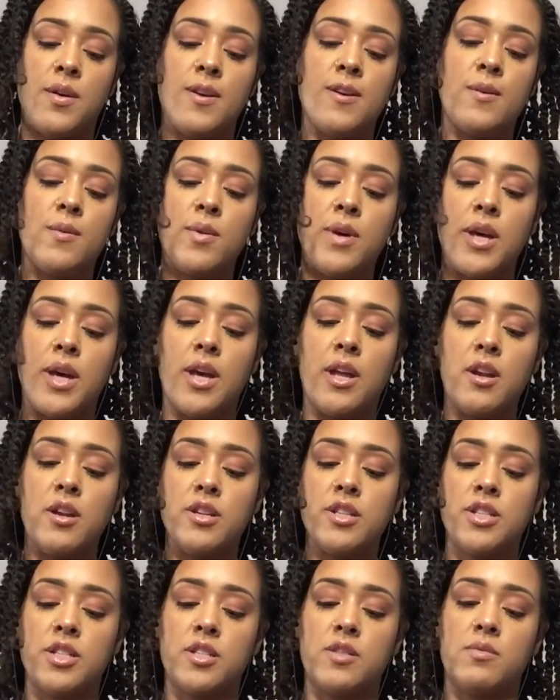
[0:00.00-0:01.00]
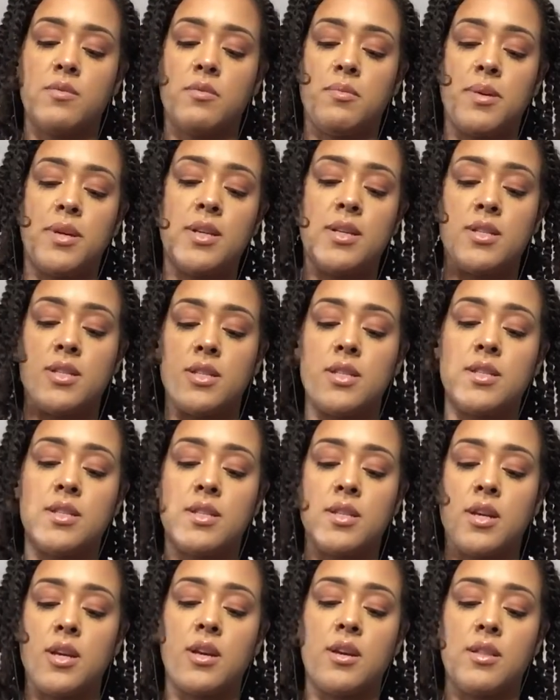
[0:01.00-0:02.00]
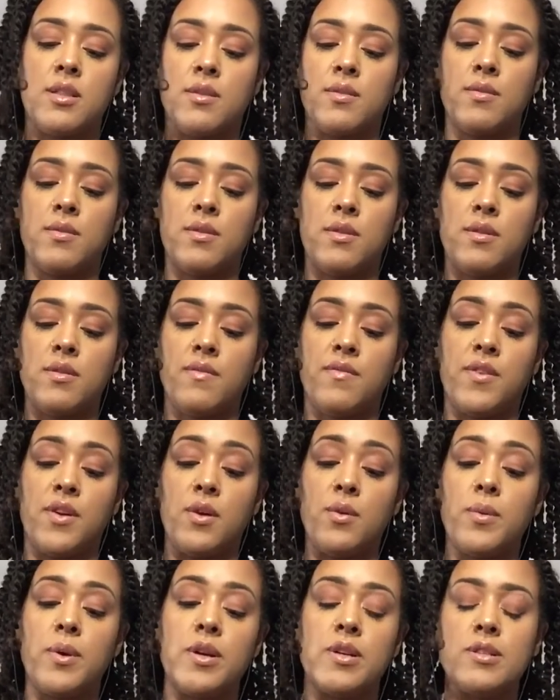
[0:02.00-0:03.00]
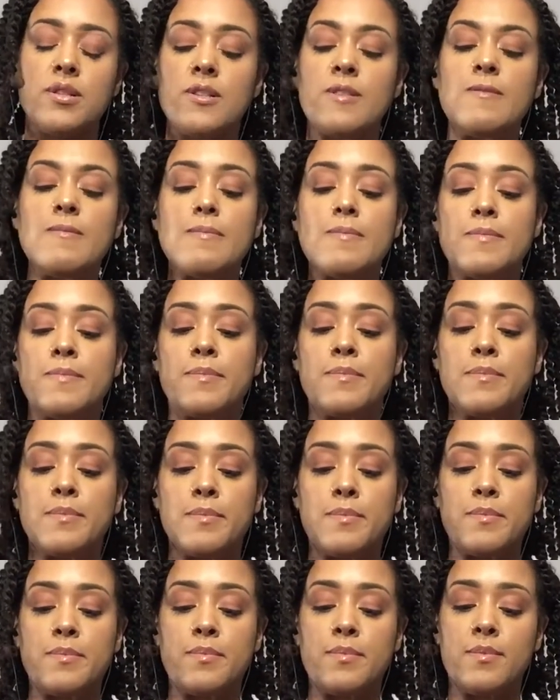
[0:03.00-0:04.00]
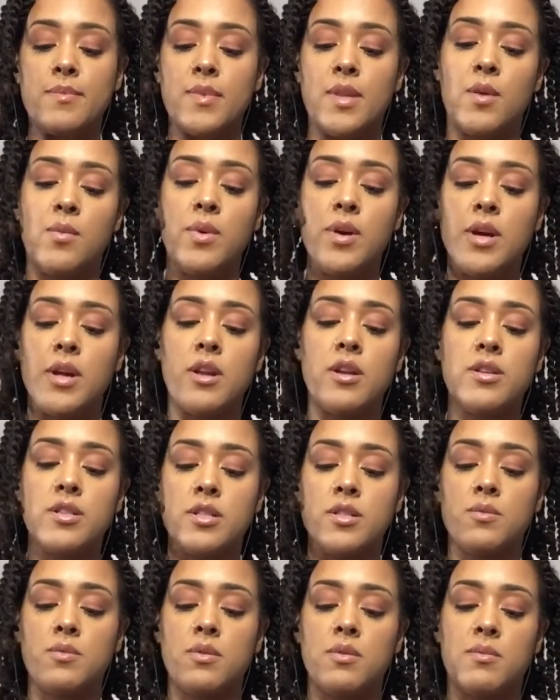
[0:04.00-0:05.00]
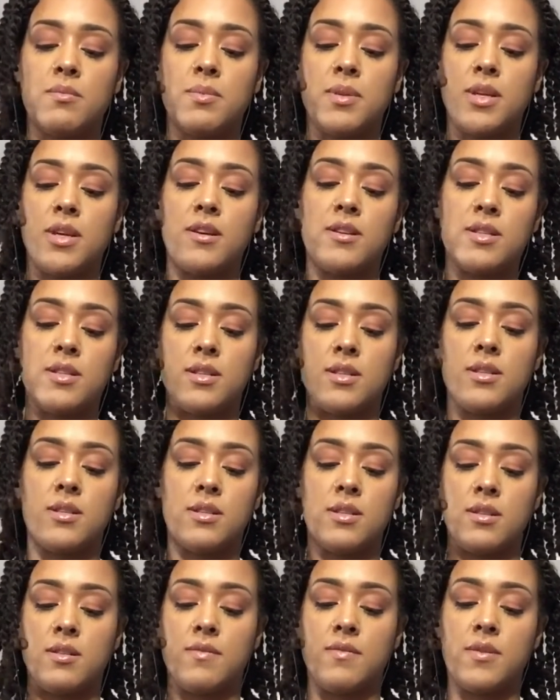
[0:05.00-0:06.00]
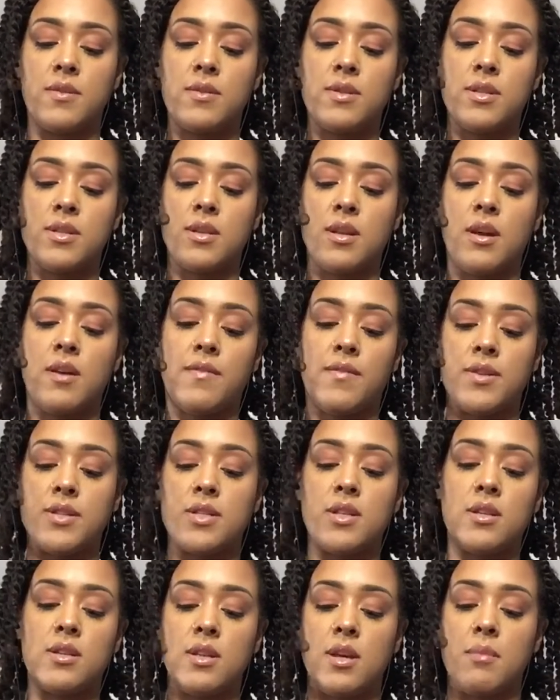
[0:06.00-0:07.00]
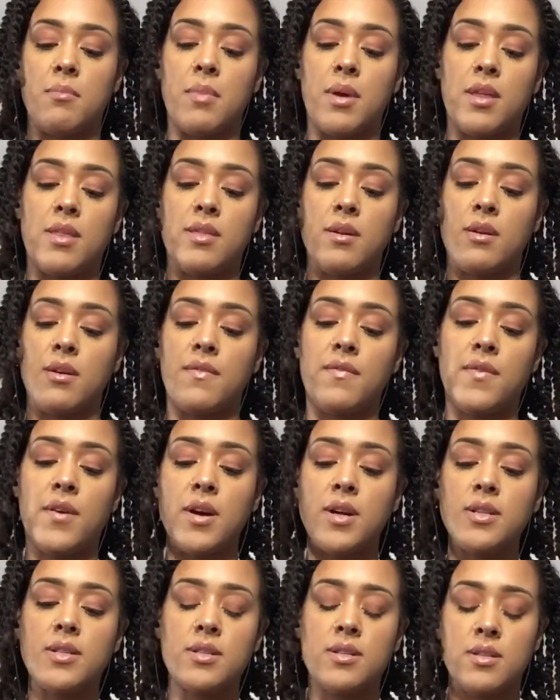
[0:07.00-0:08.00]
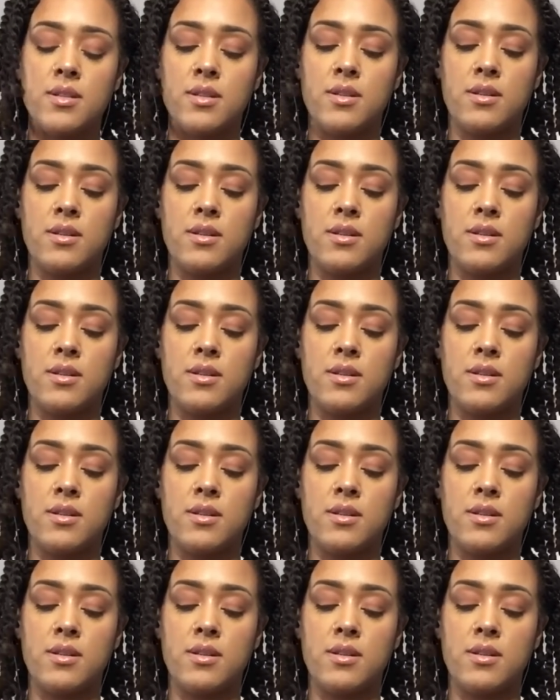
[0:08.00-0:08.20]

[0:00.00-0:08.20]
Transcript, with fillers: what energies will be assisting the, the viewers what energies will be assisting the viewers today for sunday may 31st